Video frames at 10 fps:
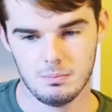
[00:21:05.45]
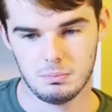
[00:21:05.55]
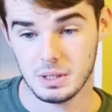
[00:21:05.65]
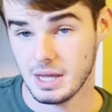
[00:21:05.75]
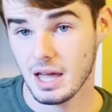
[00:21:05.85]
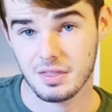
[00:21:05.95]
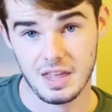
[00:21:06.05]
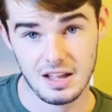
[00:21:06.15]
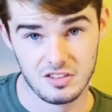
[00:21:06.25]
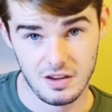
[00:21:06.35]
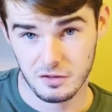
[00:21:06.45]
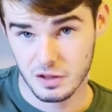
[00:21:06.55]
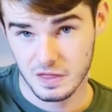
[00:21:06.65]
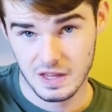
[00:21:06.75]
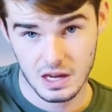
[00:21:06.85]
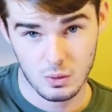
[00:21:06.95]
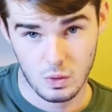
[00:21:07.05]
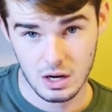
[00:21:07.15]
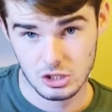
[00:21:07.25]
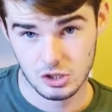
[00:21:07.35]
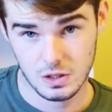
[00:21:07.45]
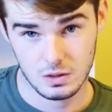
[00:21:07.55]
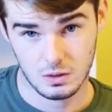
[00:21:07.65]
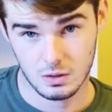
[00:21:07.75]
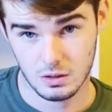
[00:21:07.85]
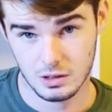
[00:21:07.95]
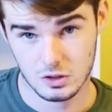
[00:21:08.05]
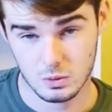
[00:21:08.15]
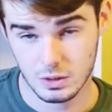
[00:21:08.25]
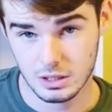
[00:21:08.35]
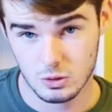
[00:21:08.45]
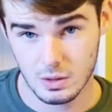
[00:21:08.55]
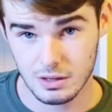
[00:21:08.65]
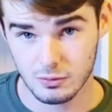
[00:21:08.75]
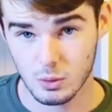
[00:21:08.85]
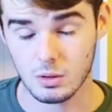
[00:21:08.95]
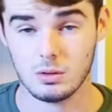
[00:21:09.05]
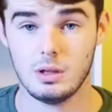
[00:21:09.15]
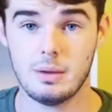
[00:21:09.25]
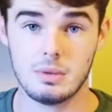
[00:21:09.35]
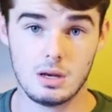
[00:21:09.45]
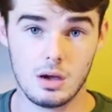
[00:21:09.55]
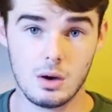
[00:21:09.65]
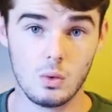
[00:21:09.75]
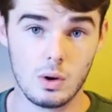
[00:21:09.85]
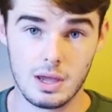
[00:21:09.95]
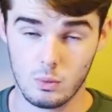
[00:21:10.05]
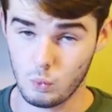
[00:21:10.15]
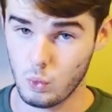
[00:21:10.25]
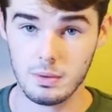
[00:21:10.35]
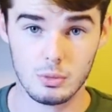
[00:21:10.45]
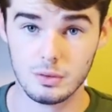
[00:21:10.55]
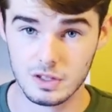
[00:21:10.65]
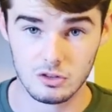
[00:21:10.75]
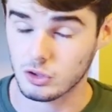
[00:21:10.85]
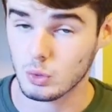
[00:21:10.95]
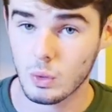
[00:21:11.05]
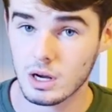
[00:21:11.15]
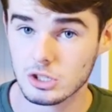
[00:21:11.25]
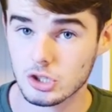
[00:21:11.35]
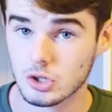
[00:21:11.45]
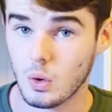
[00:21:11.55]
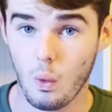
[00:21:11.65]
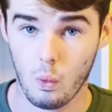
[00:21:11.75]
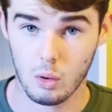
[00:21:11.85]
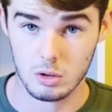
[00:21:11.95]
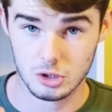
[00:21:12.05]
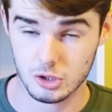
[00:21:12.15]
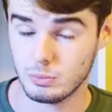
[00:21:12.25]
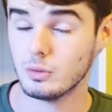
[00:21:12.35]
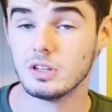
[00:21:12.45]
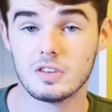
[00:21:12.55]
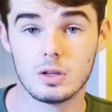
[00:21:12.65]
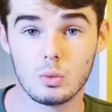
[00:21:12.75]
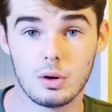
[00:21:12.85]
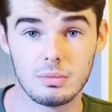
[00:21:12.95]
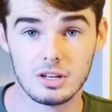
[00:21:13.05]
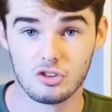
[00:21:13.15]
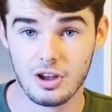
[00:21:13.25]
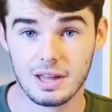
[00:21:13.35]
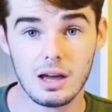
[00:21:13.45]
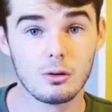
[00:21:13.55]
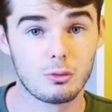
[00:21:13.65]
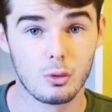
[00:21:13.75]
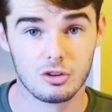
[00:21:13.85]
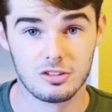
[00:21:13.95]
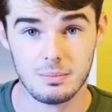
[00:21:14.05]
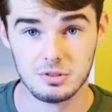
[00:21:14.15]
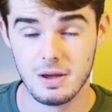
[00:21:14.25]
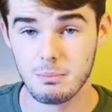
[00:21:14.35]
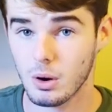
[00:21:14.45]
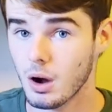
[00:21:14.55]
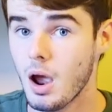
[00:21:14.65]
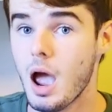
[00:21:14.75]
But yeah, that's everything I watched in August 2024. Let me know what movies you watched or some movies that you want me to check out for September.